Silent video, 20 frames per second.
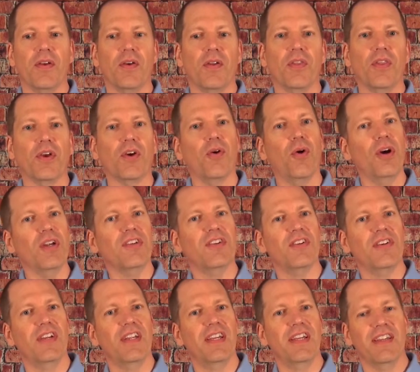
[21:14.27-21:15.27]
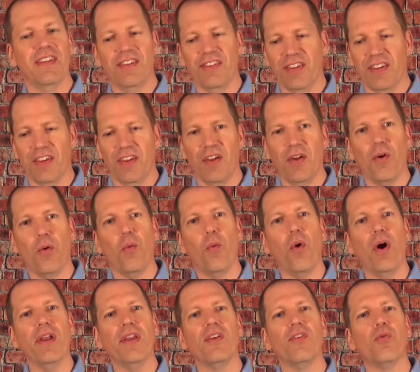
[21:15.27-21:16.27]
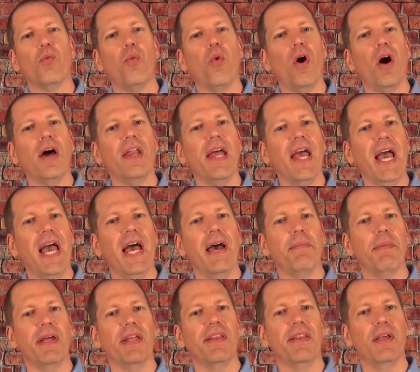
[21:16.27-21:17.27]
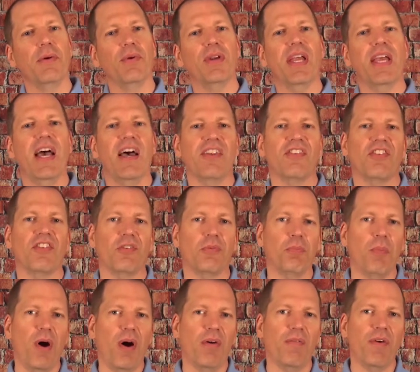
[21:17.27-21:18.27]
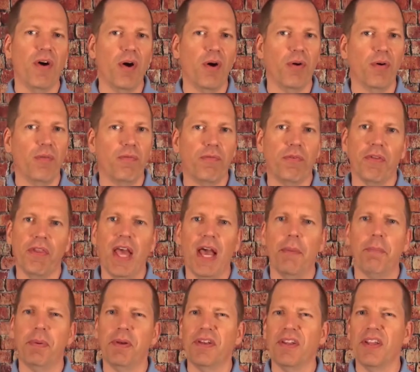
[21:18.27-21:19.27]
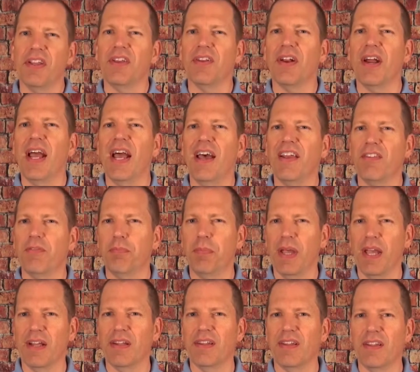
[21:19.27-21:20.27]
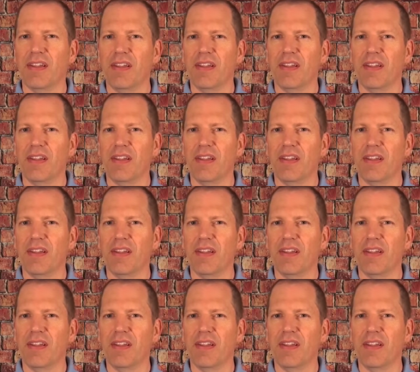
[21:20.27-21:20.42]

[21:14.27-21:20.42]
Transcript: The question is, what is one habit that would cast a small vote for that particular aspect